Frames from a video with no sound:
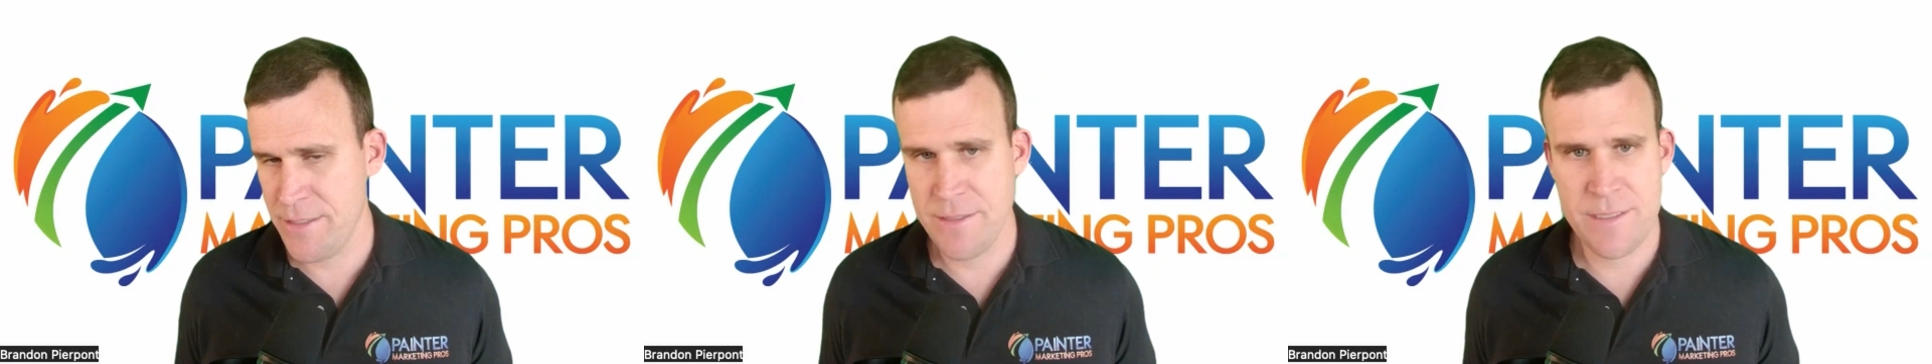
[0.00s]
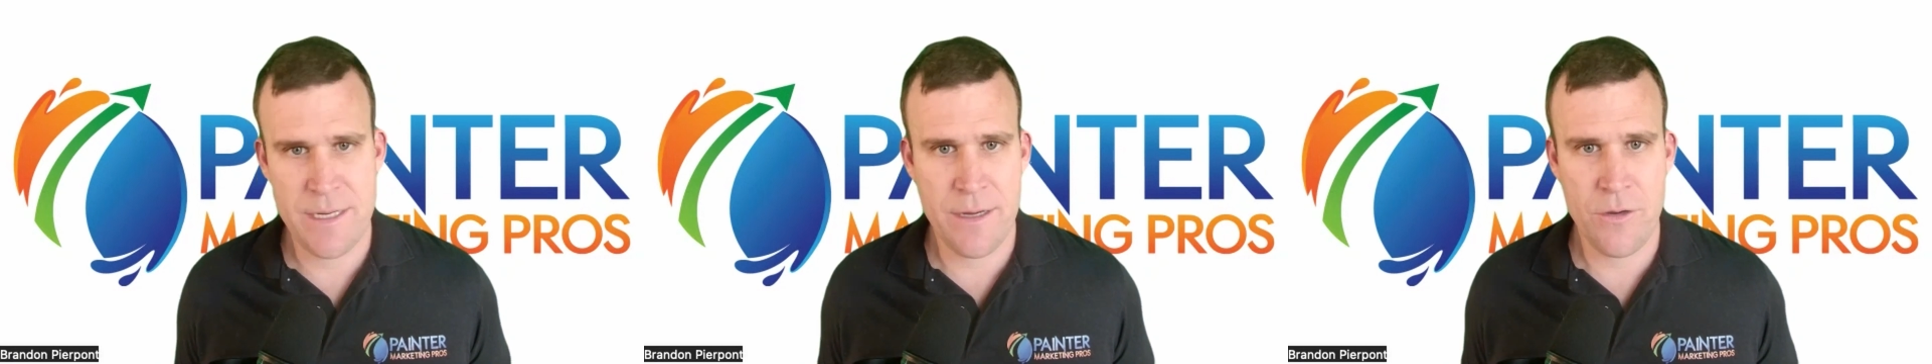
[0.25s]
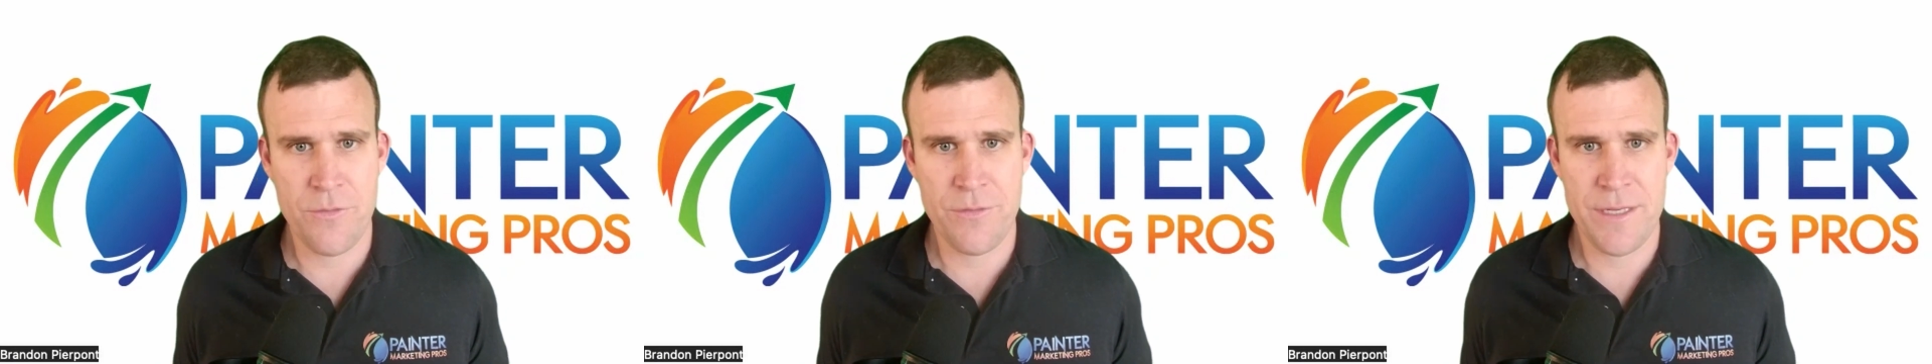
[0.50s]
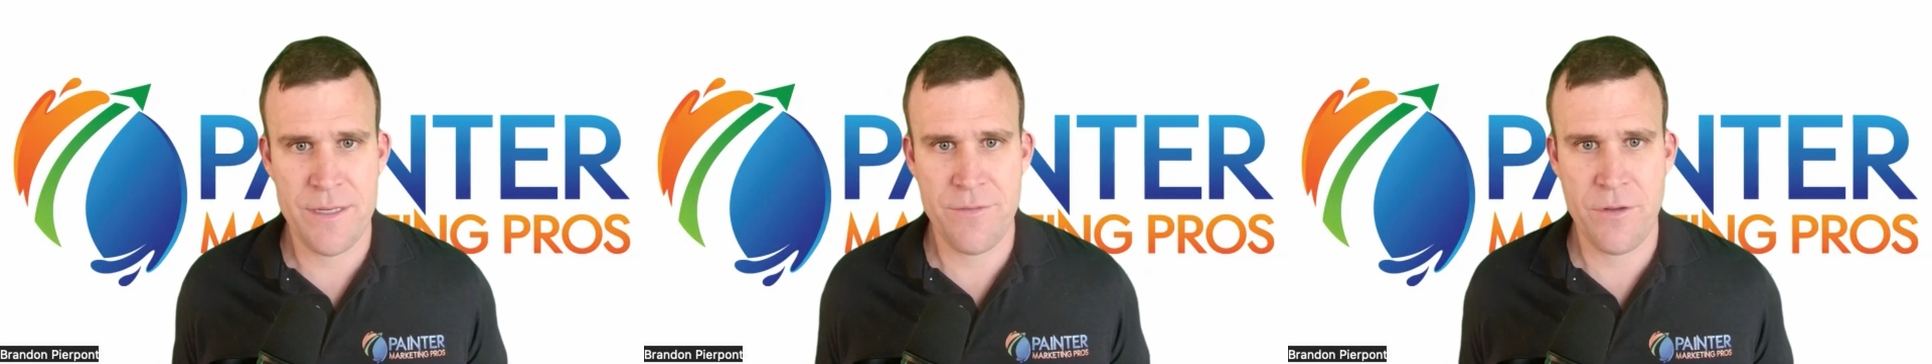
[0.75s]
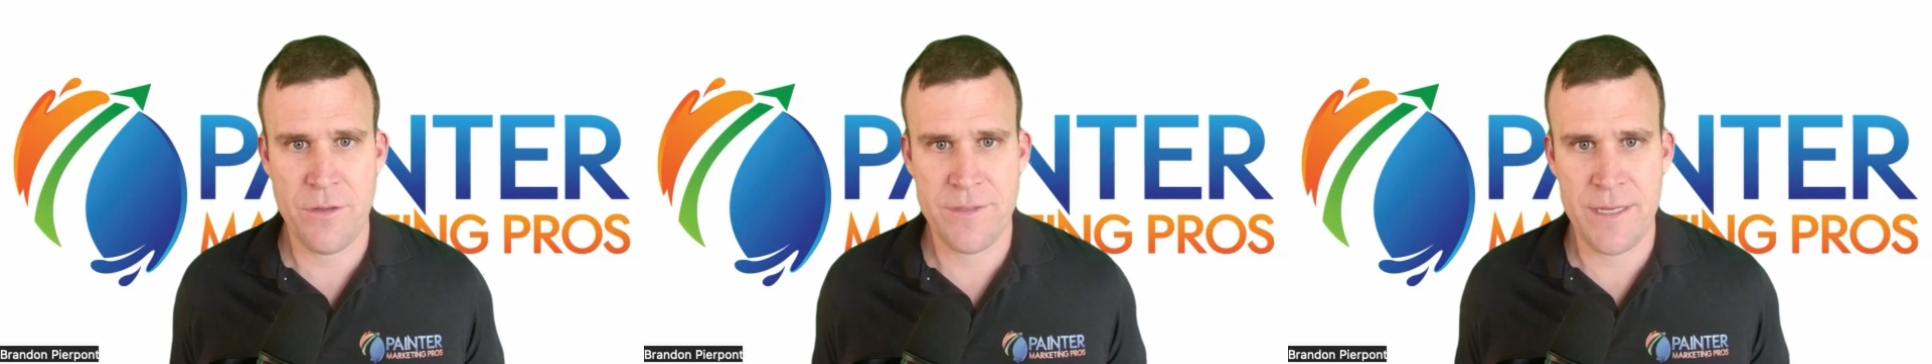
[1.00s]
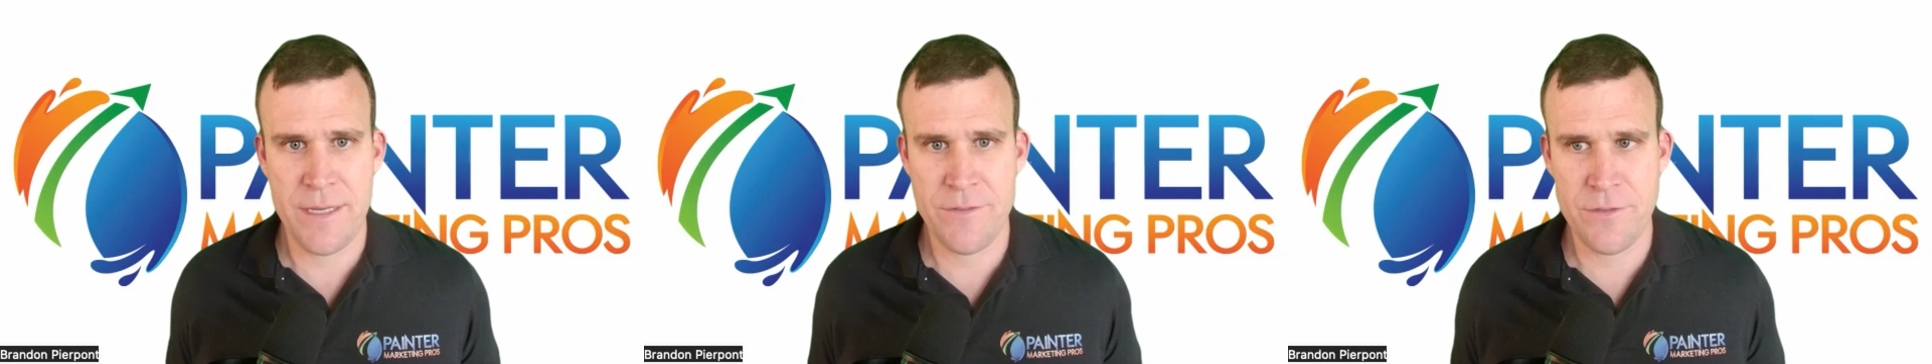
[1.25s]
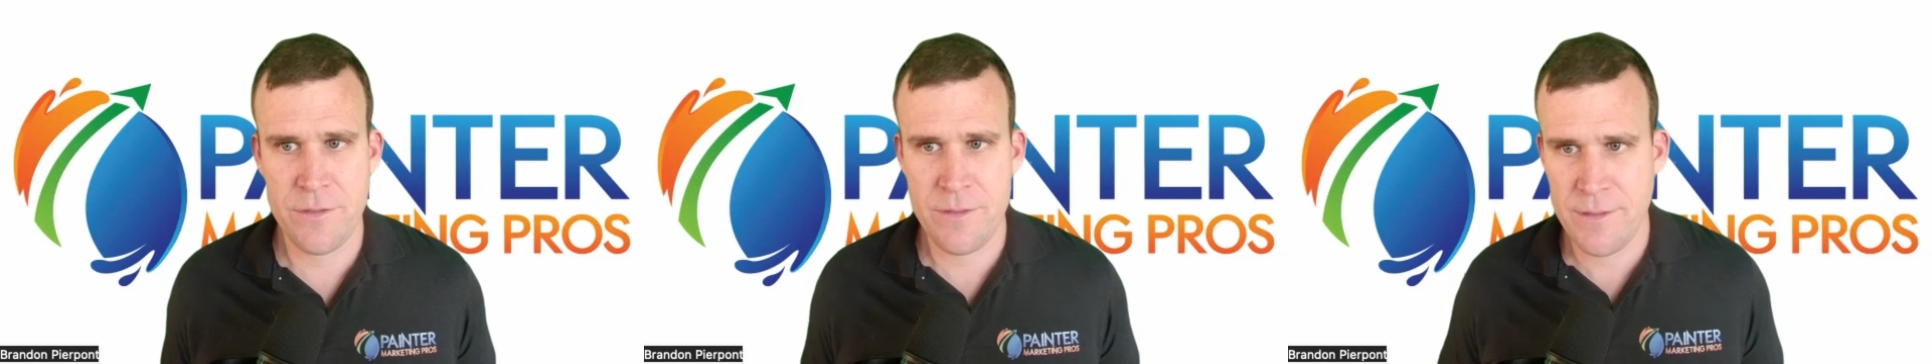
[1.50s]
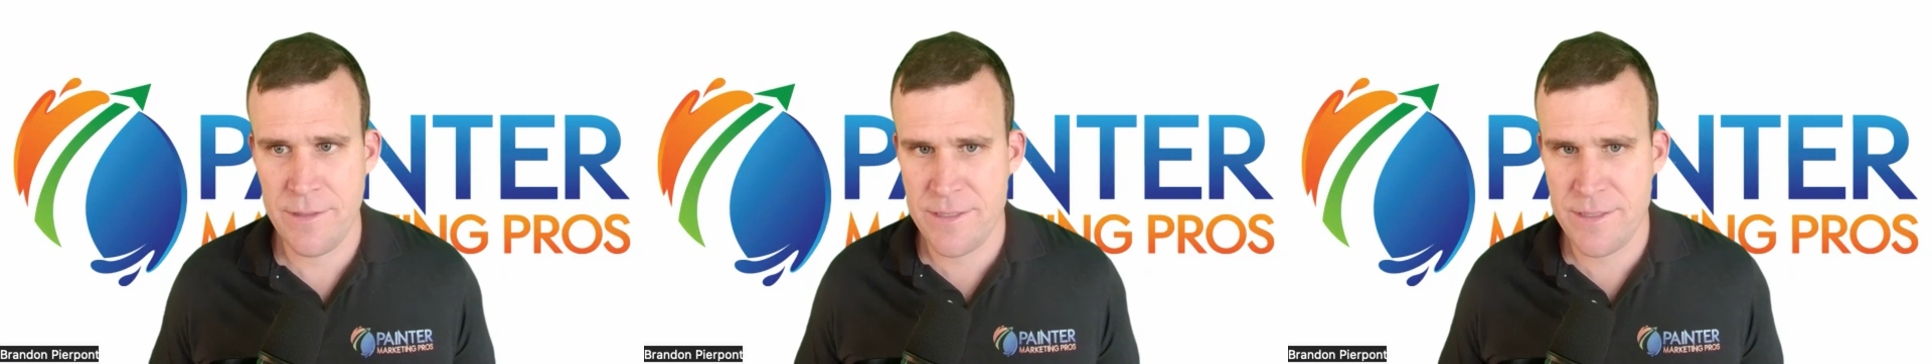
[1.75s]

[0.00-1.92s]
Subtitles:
it's not overly difficult to enter.